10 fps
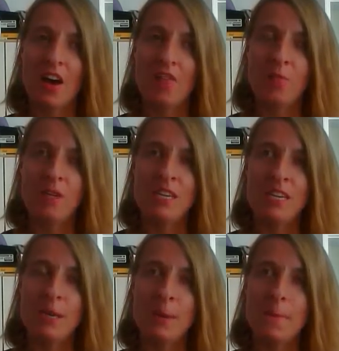of
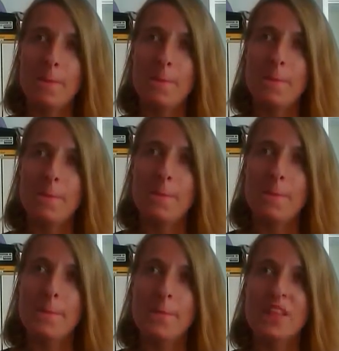being
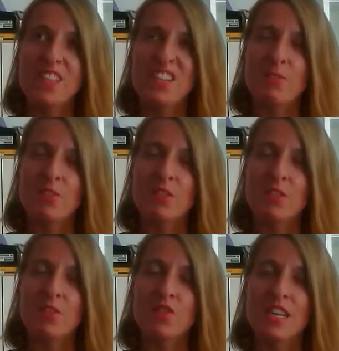
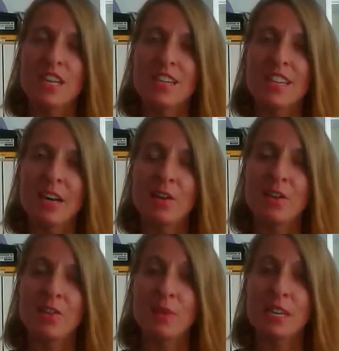different, of standing
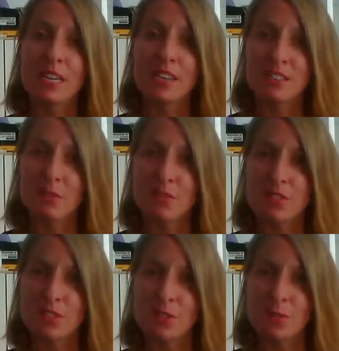out, of making a
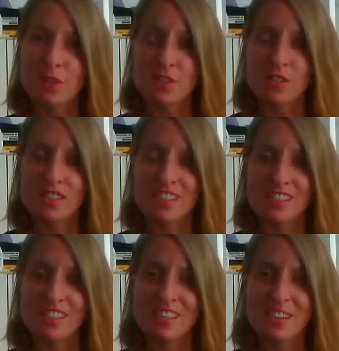difference in the world,
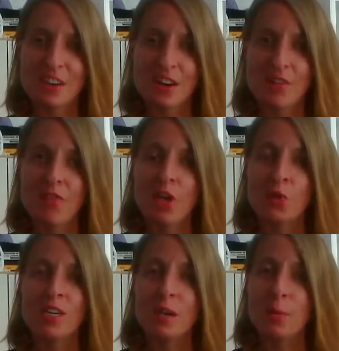of
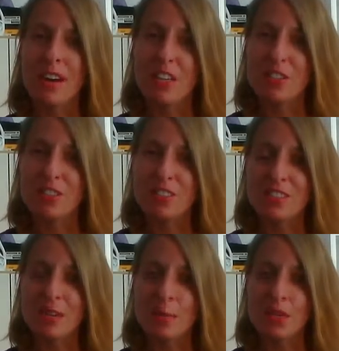following our passion
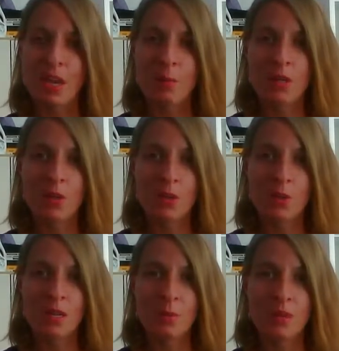and becoming who we're
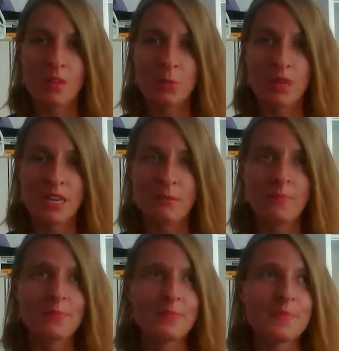really meant to be,
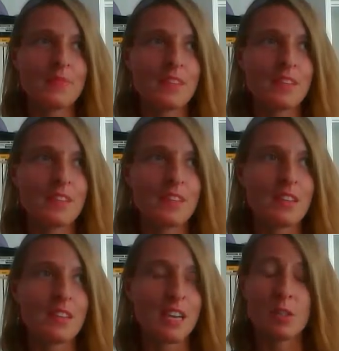
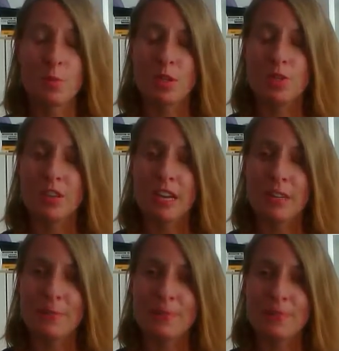like the butterfly.